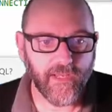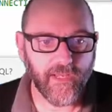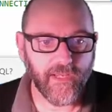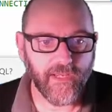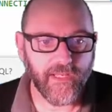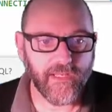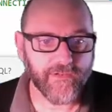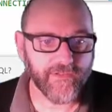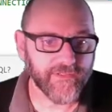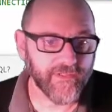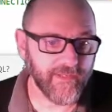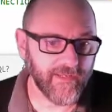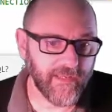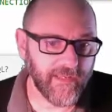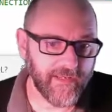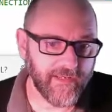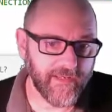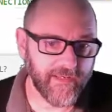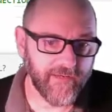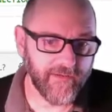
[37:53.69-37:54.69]
Here's the
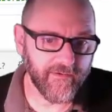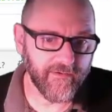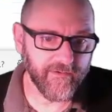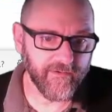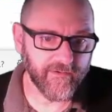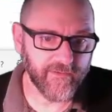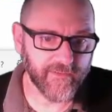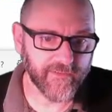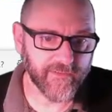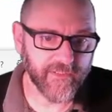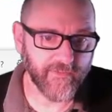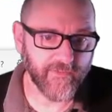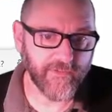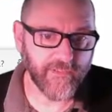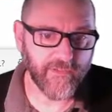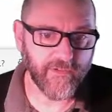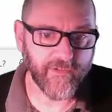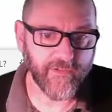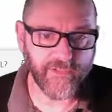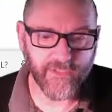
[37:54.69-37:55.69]
line here. It's going to be
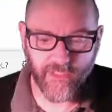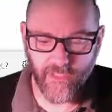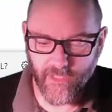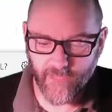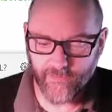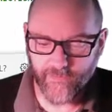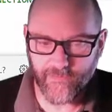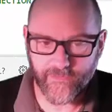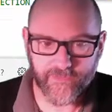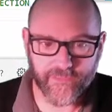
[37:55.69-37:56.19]
near the top.